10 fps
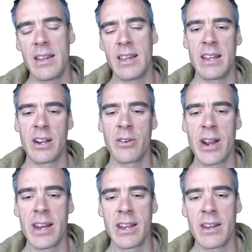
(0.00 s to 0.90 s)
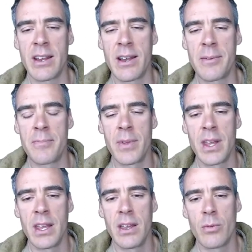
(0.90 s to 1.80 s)
integrated um,
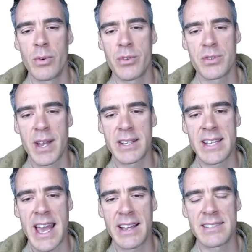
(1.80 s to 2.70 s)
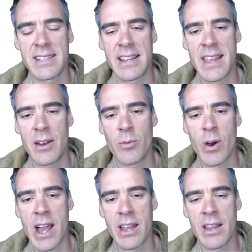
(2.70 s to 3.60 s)
with respect to x and then
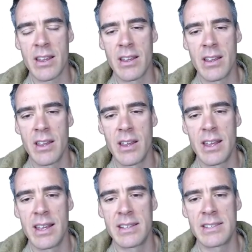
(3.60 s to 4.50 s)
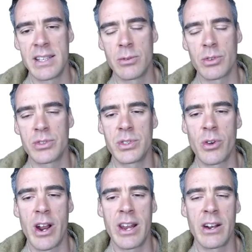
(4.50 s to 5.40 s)
y is equal to
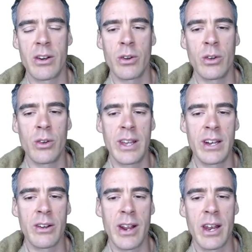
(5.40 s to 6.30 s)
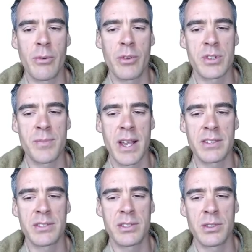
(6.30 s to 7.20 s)
our integral integrated with
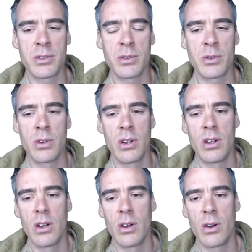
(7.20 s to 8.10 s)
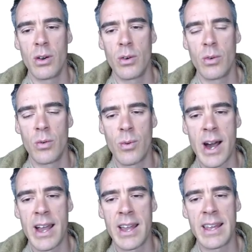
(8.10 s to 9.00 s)
respect to
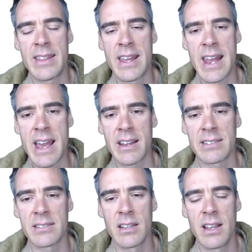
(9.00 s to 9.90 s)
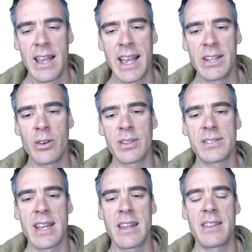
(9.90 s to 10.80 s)
y and then x. And notice
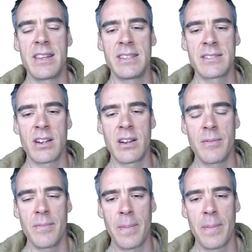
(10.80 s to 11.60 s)
that these are